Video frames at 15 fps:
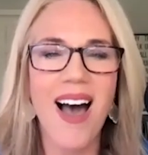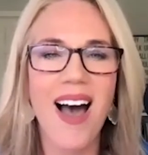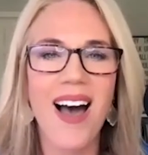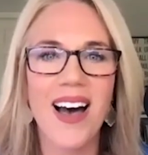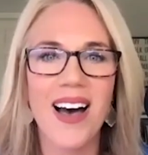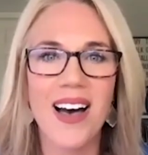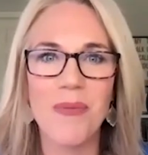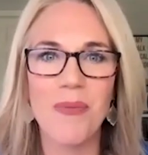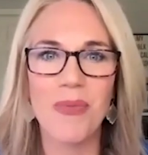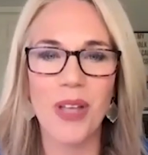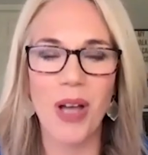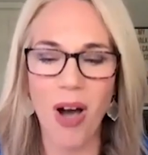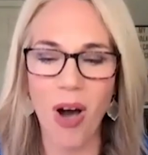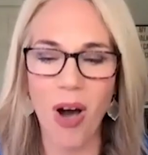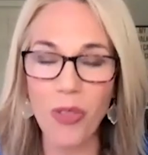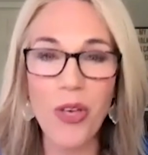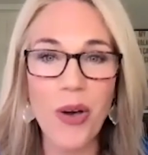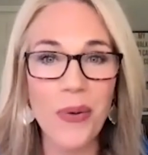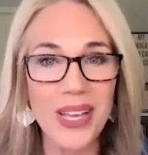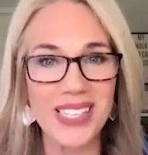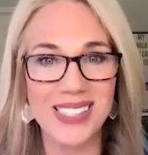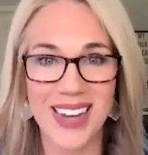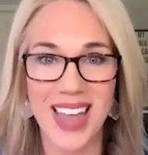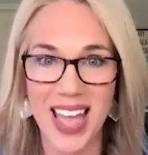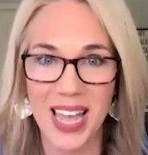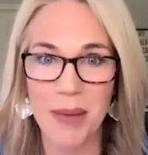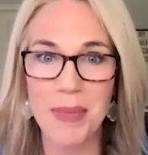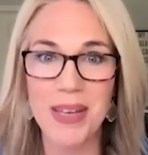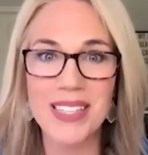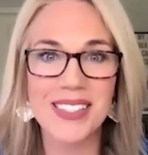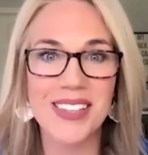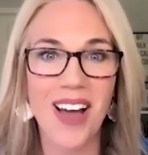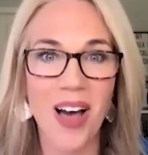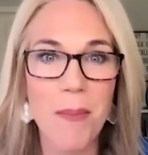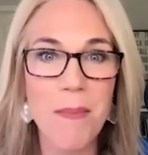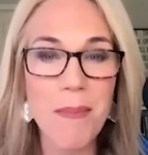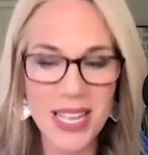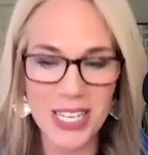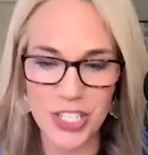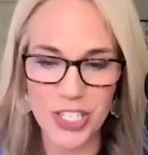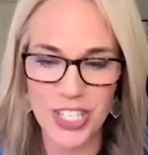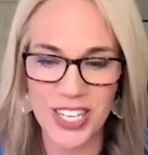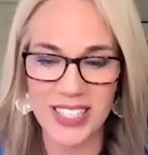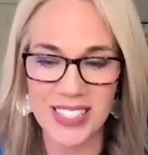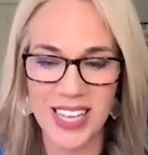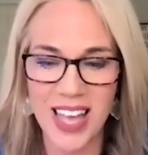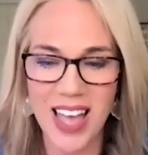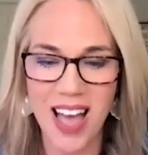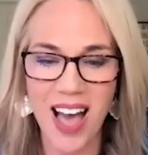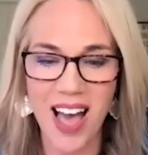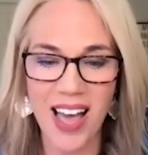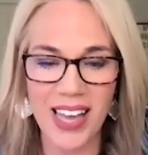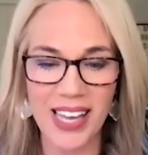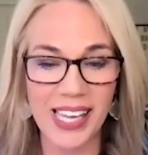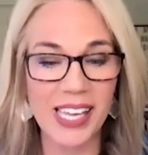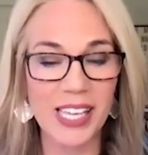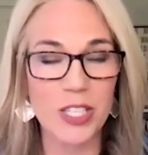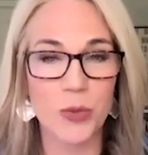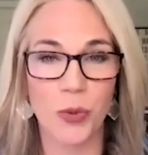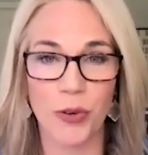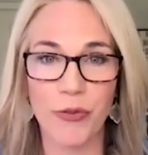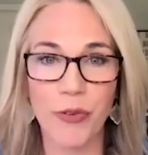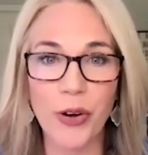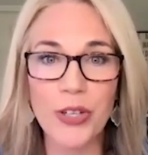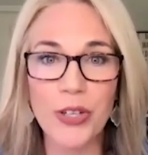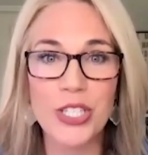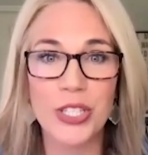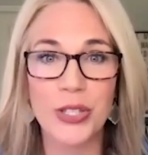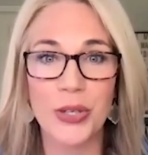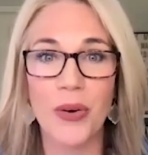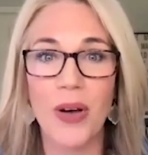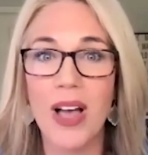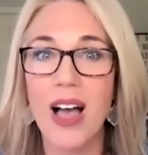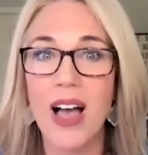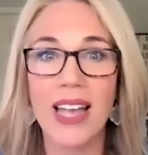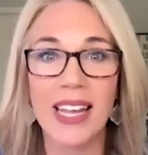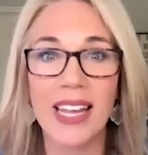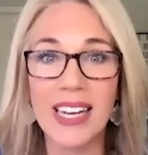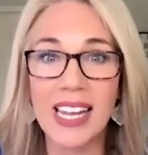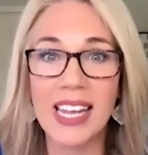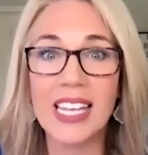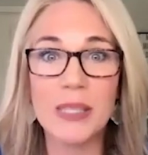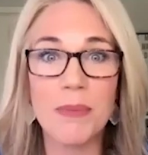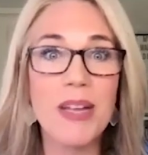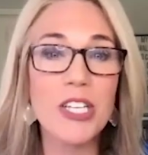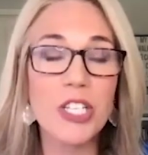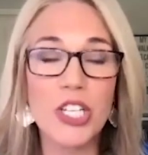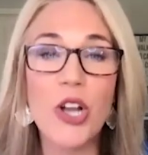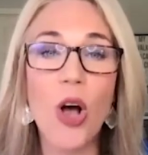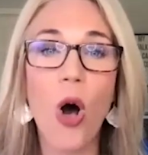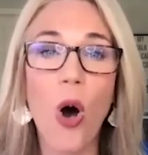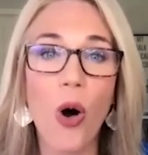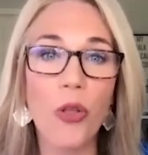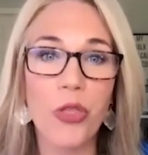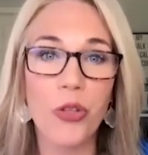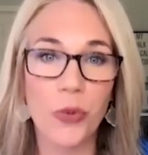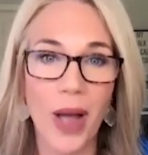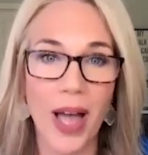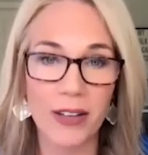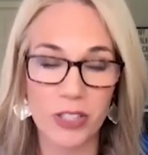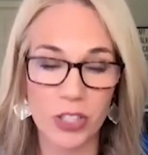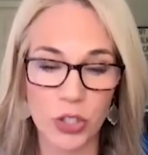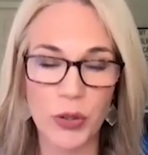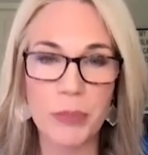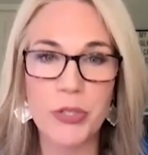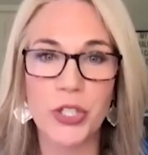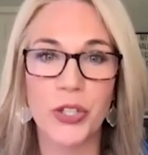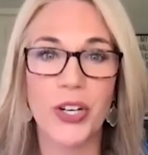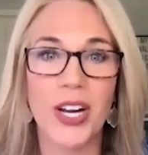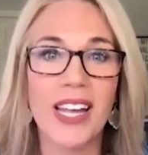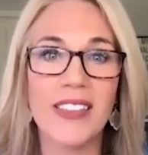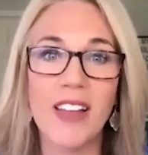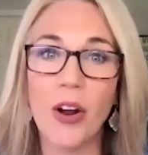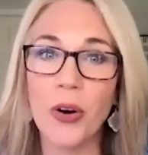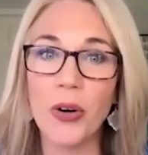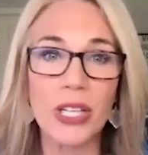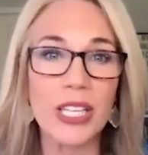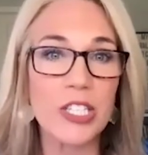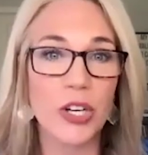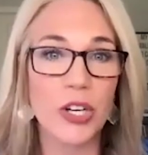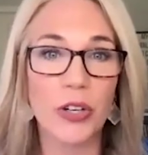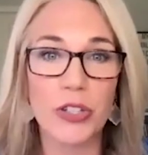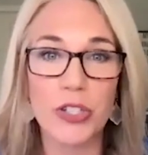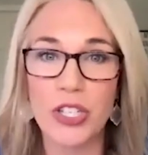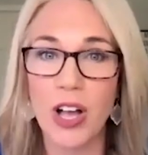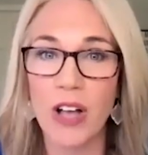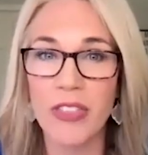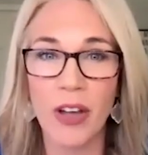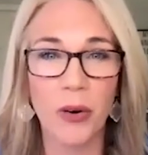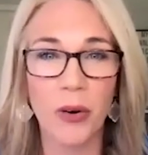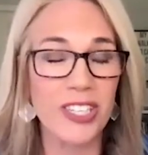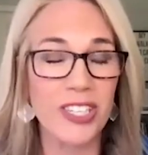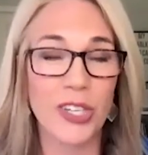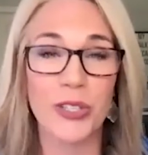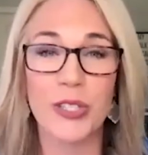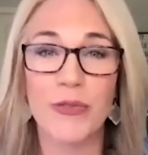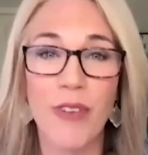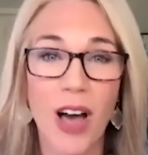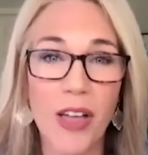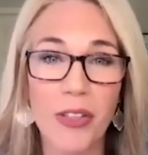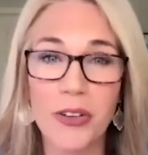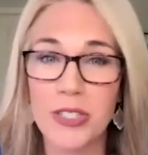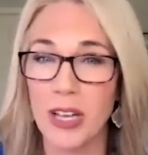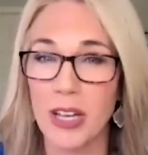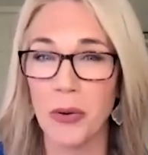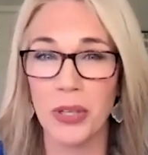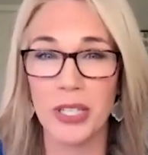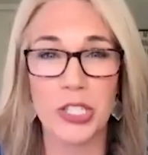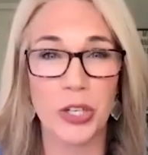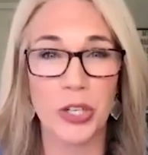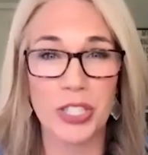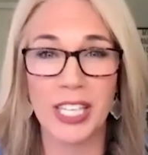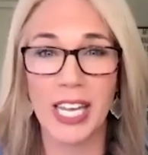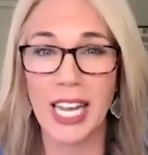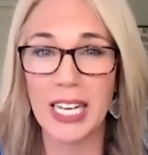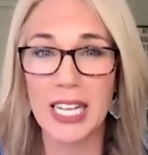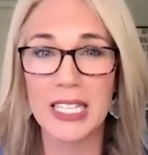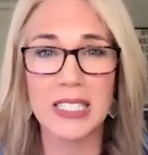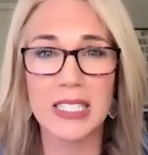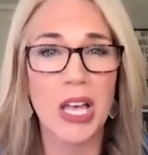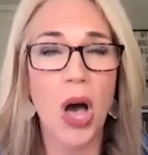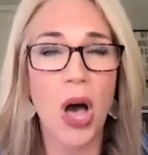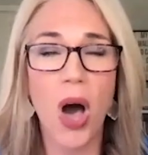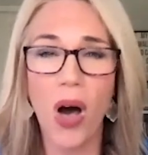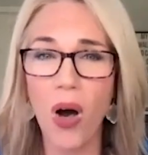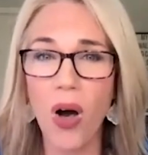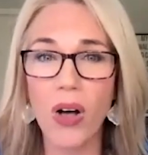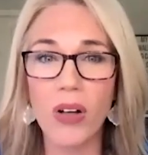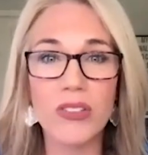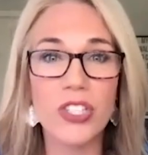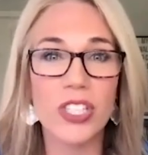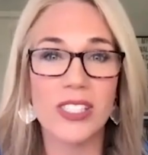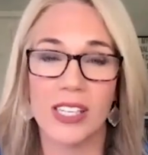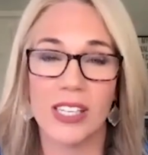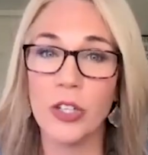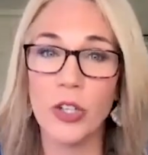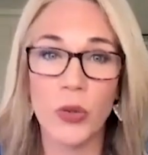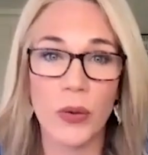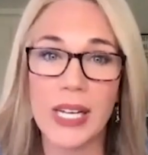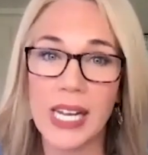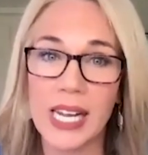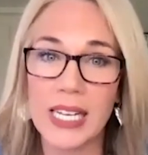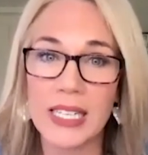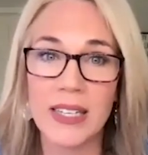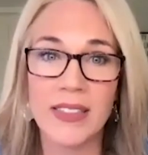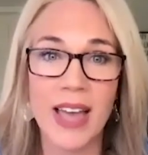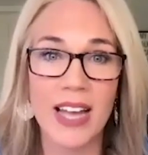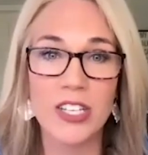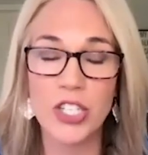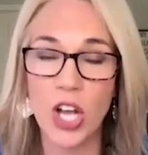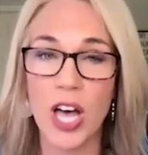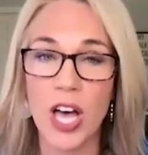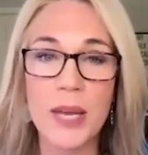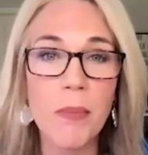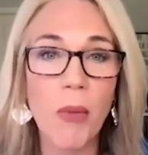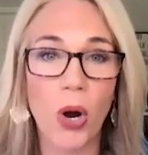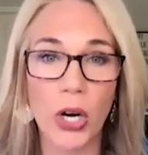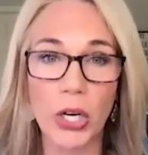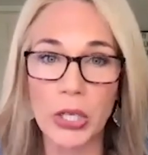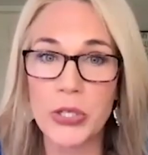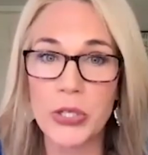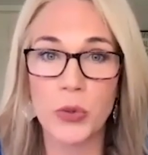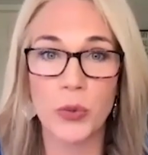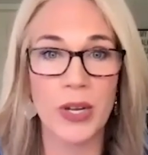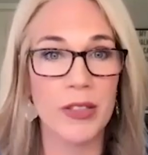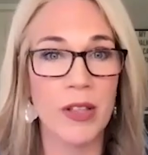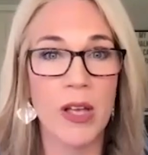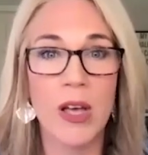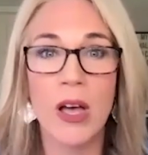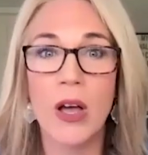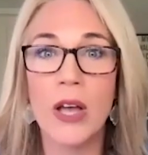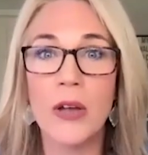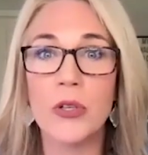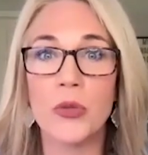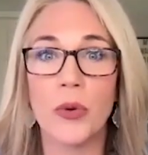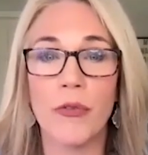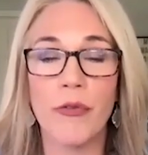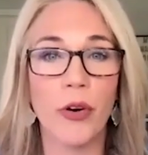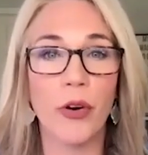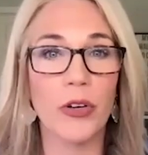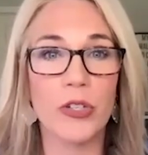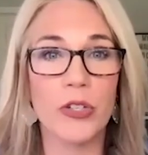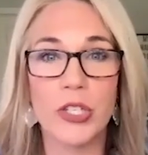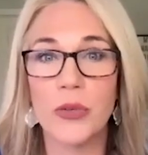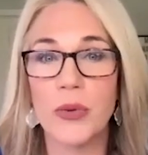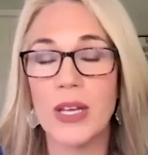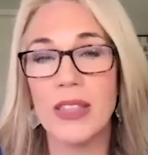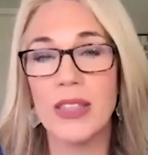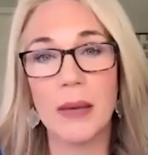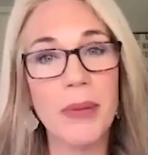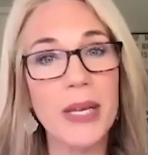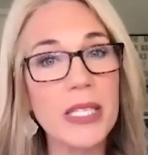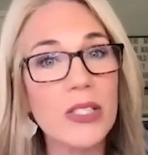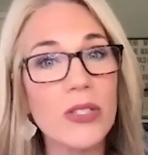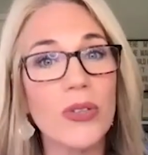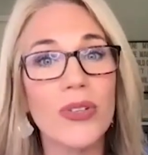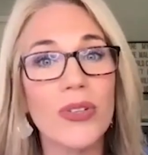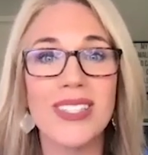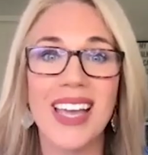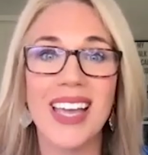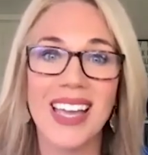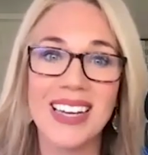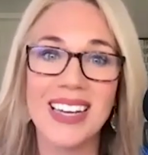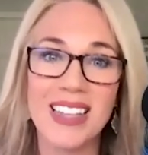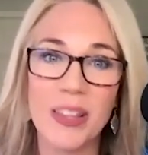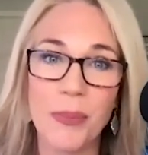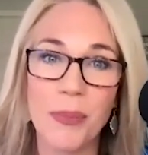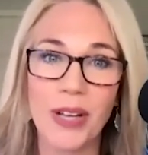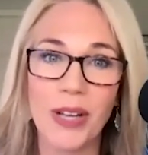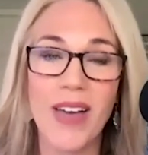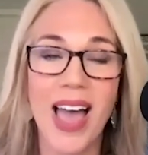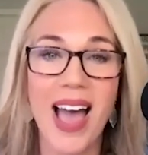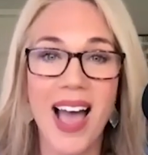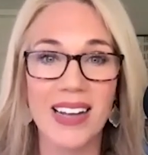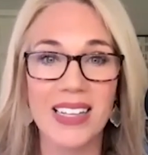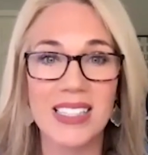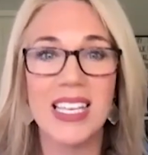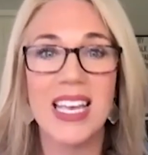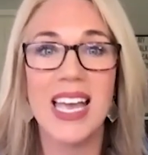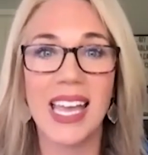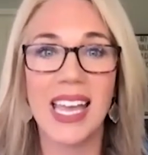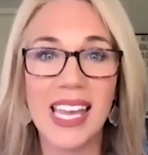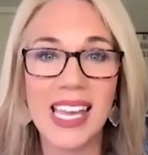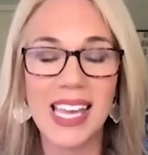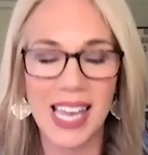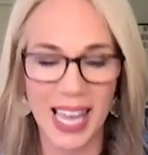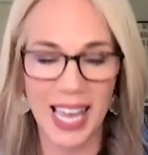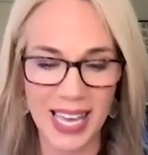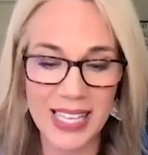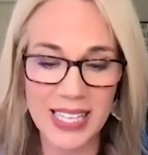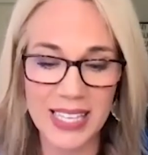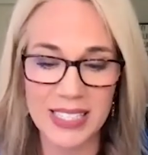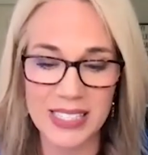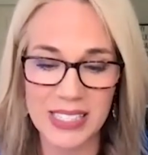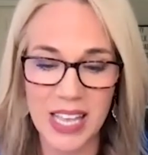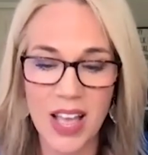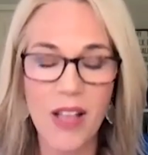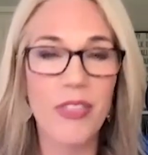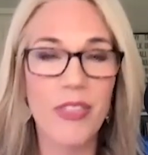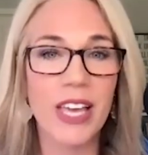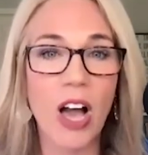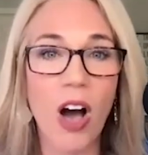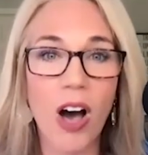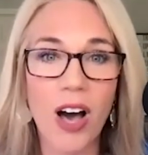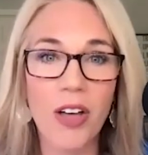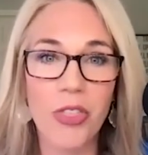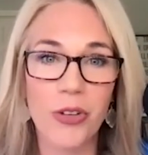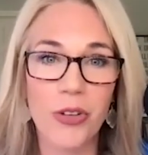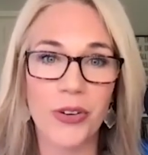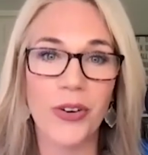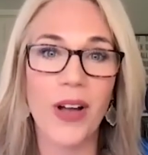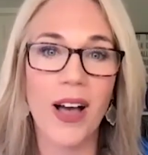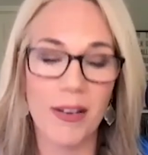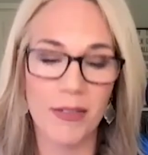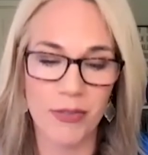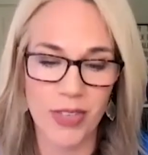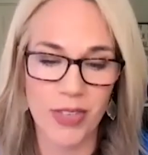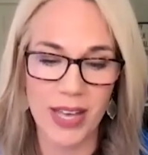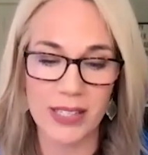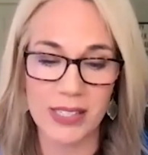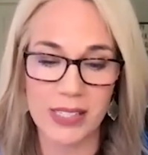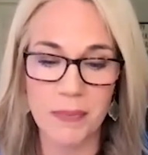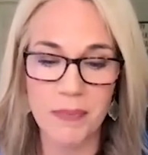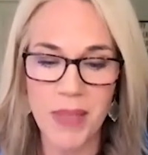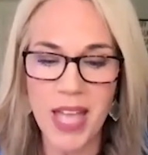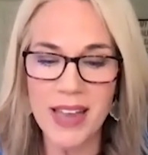Um, although his name is not mentioned, uh, he is referred to and he's mentioned all throughout scripture and the early church the early church fathers the early church canons all just agreed that john mark who's written who's referred to in the epistles and in the book of Acts. He is the author of this.